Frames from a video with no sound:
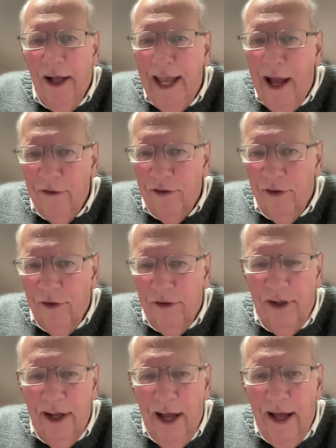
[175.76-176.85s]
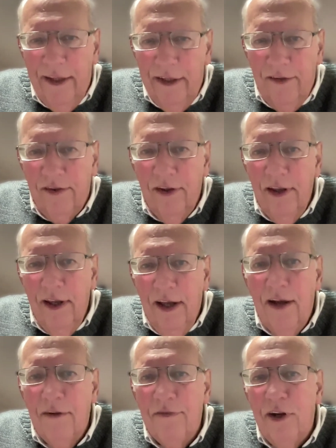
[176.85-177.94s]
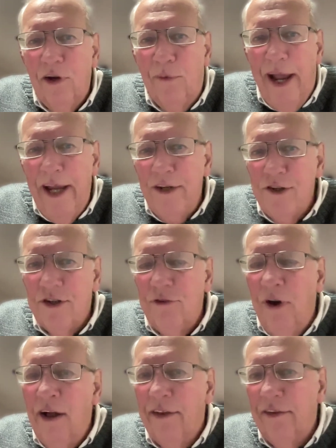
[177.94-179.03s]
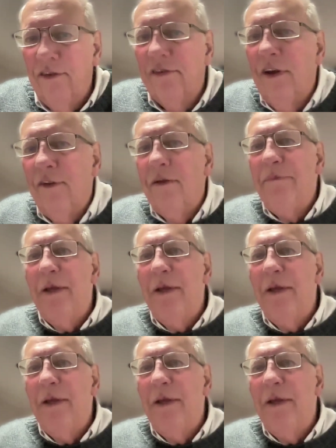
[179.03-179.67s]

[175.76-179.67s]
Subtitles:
councils and others have arranged grants so that